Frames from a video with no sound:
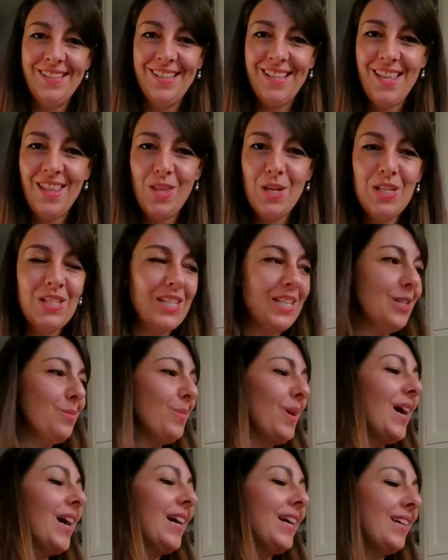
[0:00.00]
this is
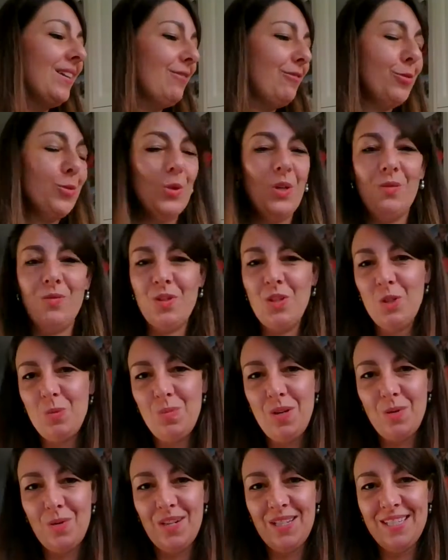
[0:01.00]
my fruit of the
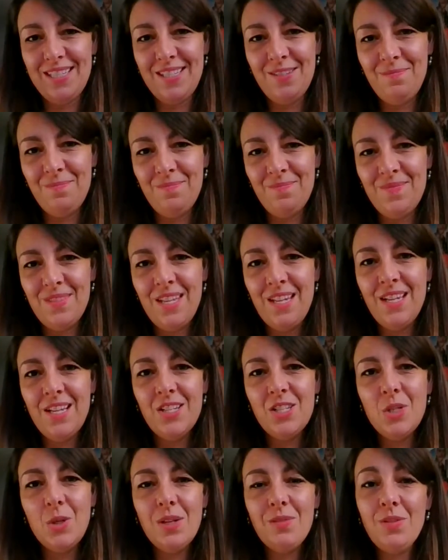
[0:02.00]
spirit.
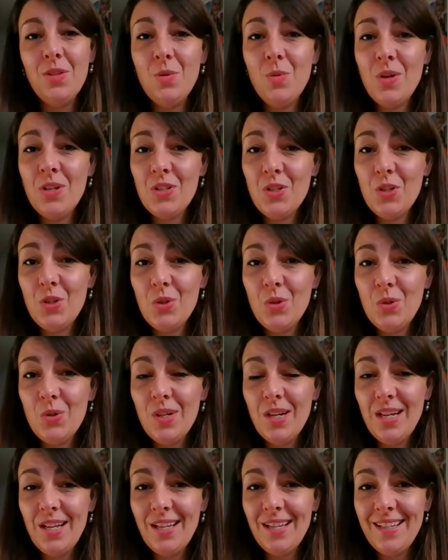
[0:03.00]
So if you want to
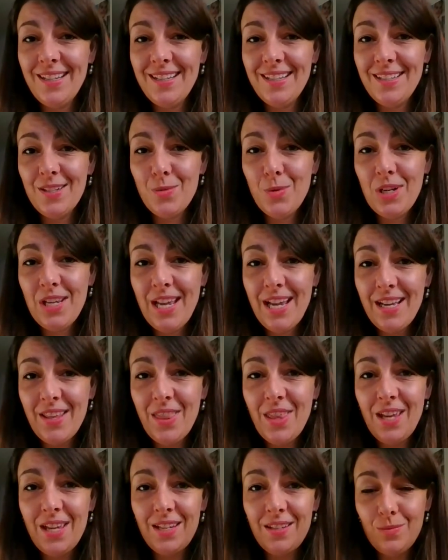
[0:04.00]
react
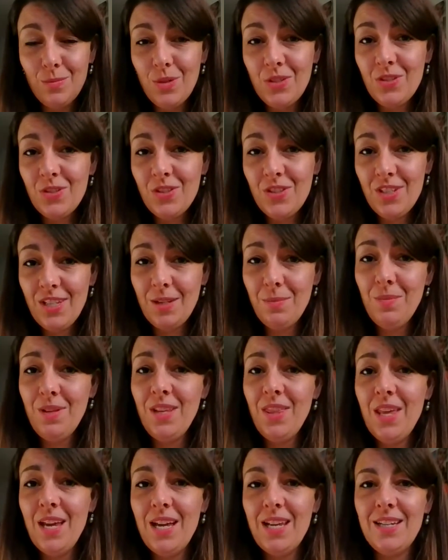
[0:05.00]
that and want to send me
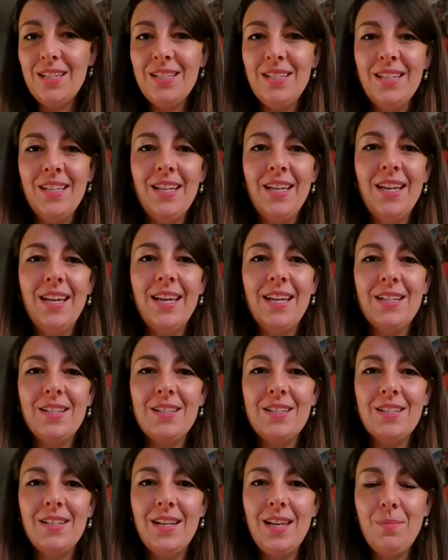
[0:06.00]
that,
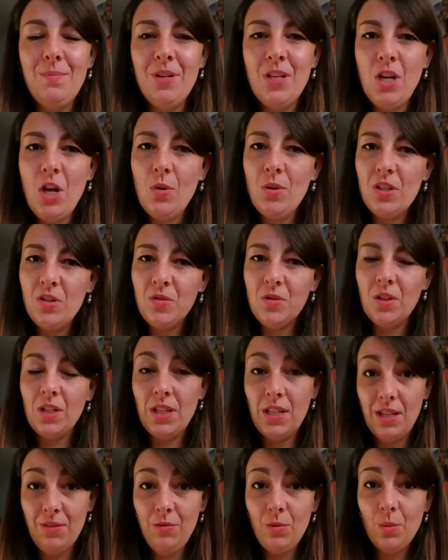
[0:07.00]
and let me know it's for the
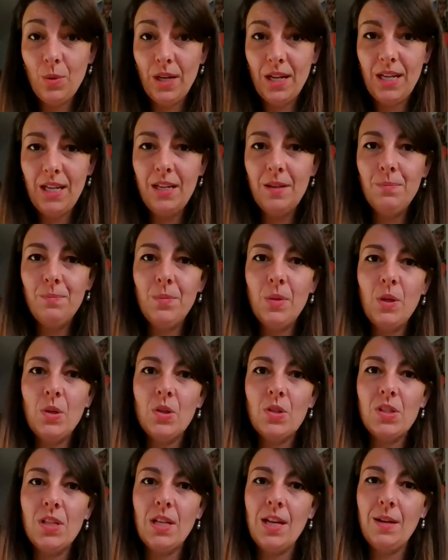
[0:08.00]
giveaway,
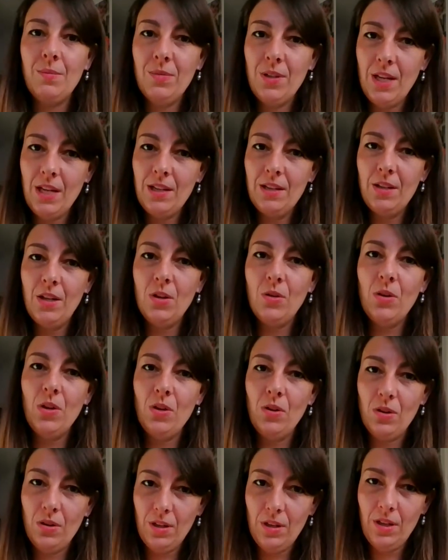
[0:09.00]
because then I know
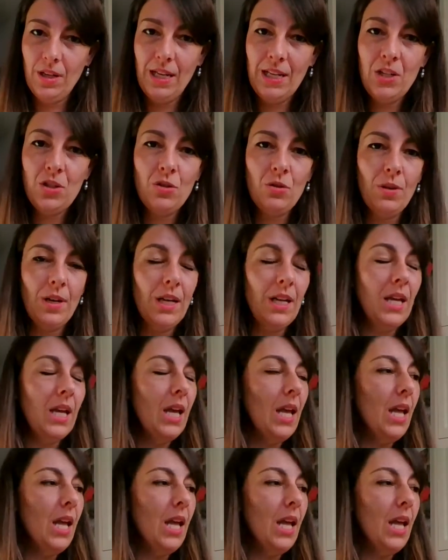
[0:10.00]
you're entering.